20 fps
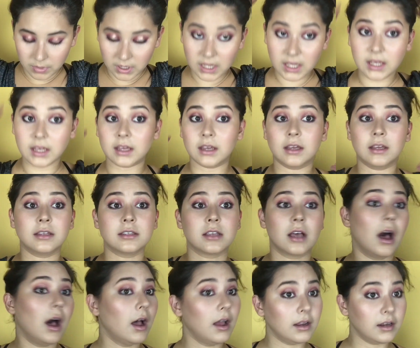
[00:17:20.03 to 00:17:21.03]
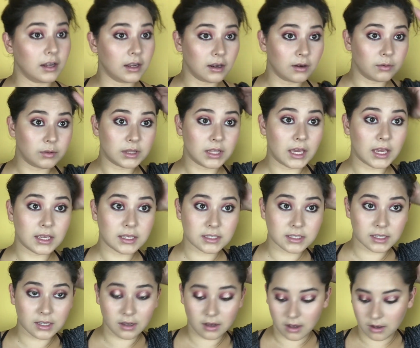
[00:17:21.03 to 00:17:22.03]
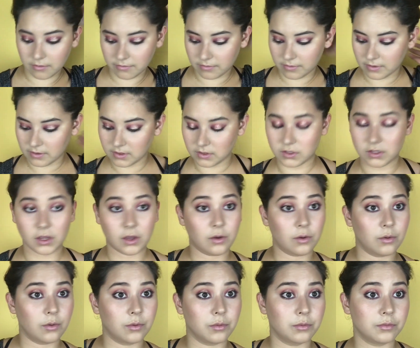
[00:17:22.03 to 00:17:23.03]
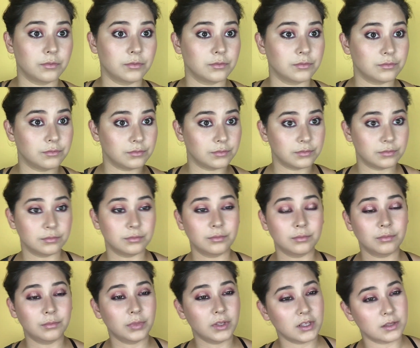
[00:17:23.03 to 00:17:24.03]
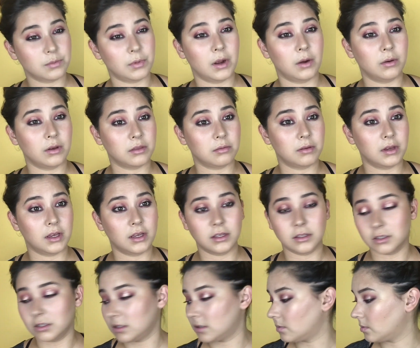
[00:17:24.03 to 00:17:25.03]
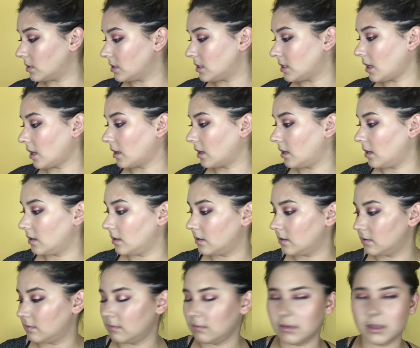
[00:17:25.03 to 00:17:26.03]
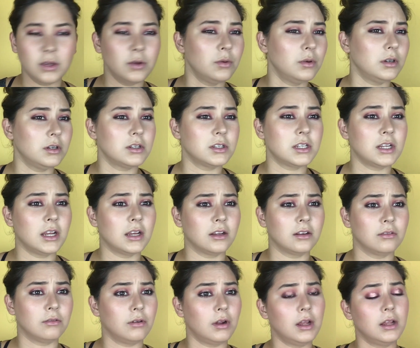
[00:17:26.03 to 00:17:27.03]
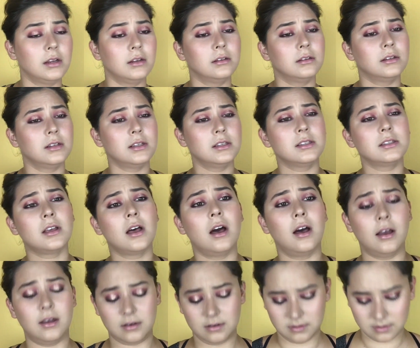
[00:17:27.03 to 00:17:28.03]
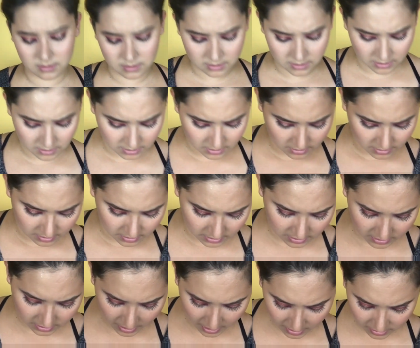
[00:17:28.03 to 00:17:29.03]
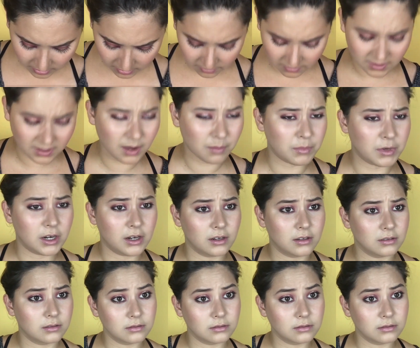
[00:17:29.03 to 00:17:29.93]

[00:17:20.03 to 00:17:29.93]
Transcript: It is hot in here with the AC off, so please bear with me just 1 second. You understand, right? It's hot. It's the end of summer.